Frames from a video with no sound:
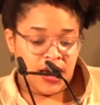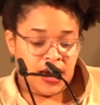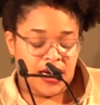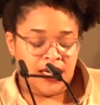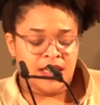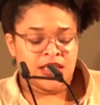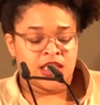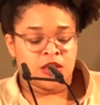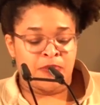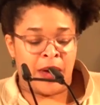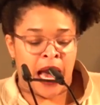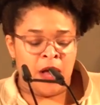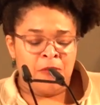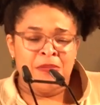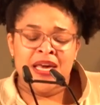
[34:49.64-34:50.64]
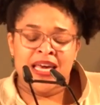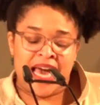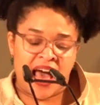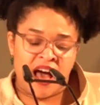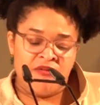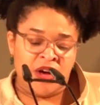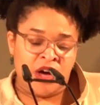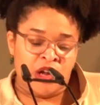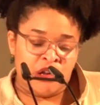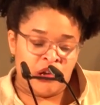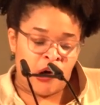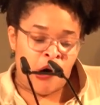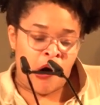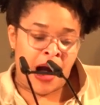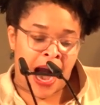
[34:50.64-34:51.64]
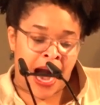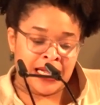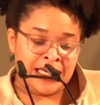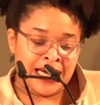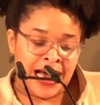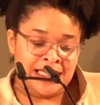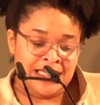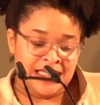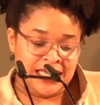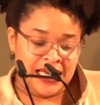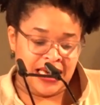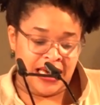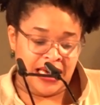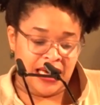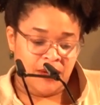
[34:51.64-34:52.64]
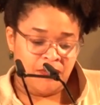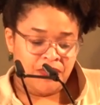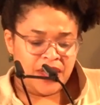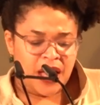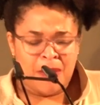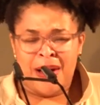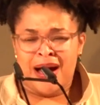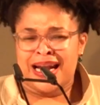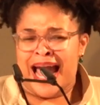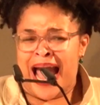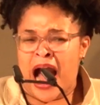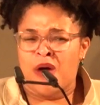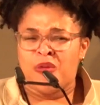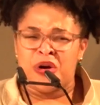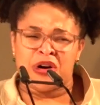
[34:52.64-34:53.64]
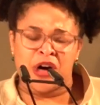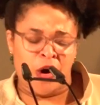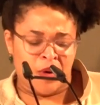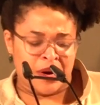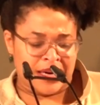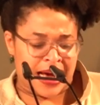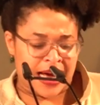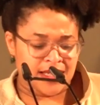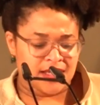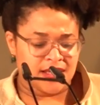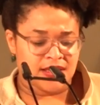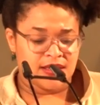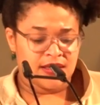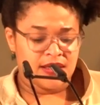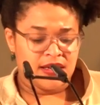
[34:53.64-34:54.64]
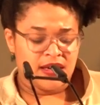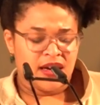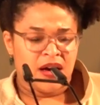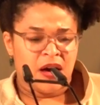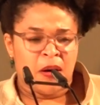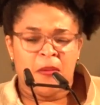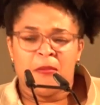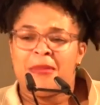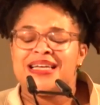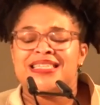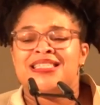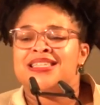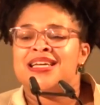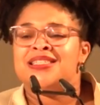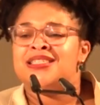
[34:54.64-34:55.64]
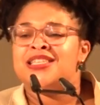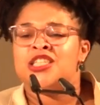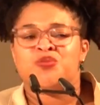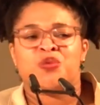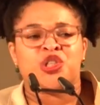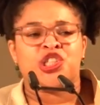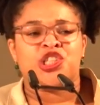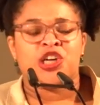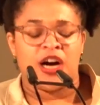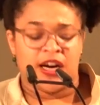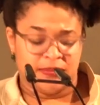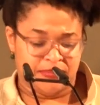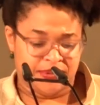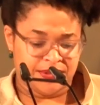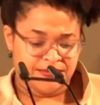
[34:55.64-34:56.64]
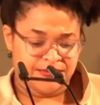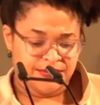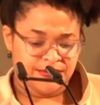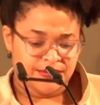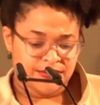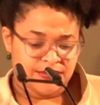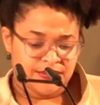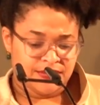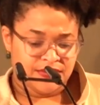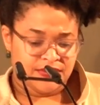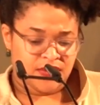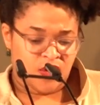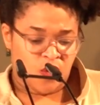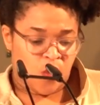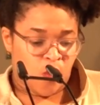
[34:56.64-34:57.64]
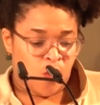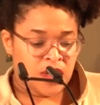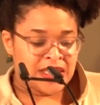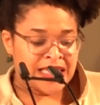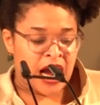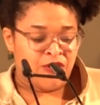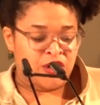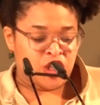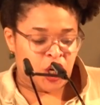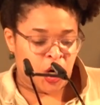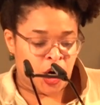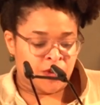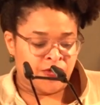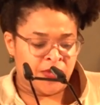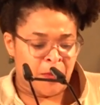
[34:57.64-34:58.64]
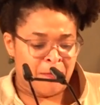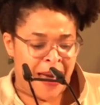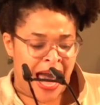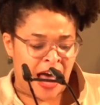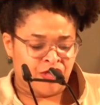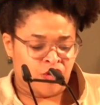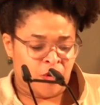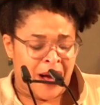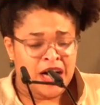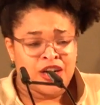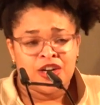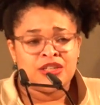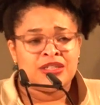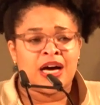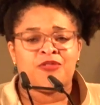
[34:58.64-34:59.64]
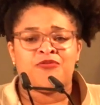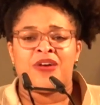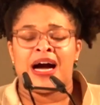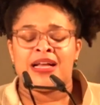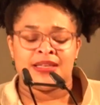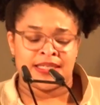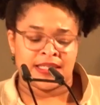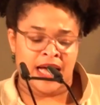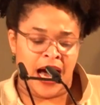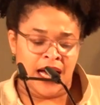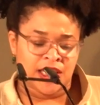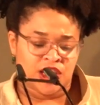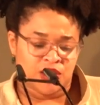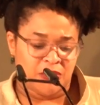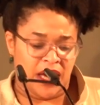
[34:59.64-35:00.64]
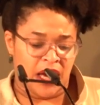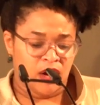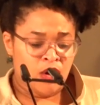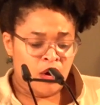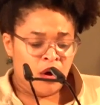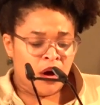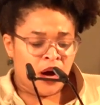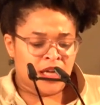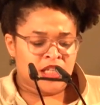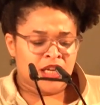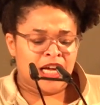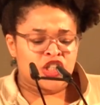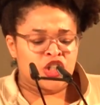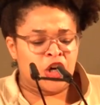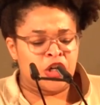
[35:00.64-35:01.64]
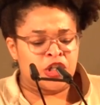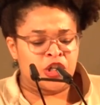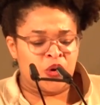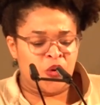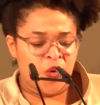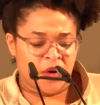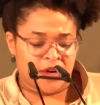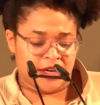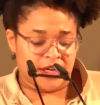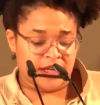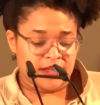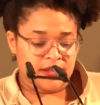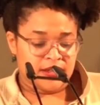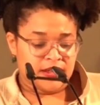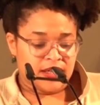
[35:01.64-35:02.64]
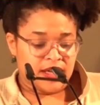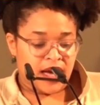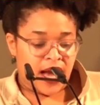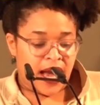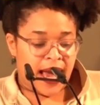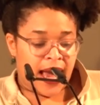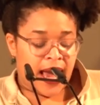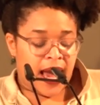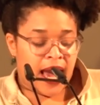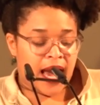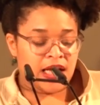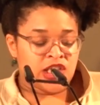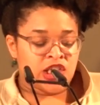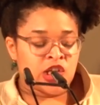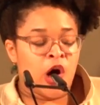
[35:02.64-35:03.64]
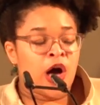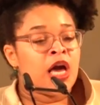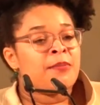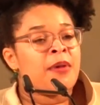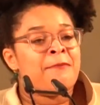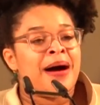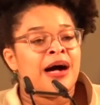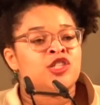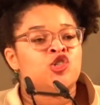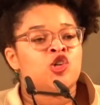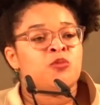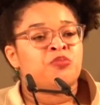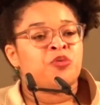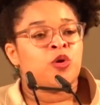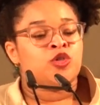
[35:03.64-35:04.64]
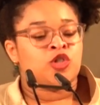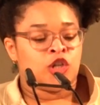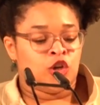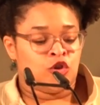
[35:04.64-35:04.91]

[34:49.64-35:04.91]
And despite me having a Long Island iced tea about an hour ago or less, my senses were sharp. Once I returned from the bathroom, I could not find the Scottish man until I turned a corner and saw him about to approach a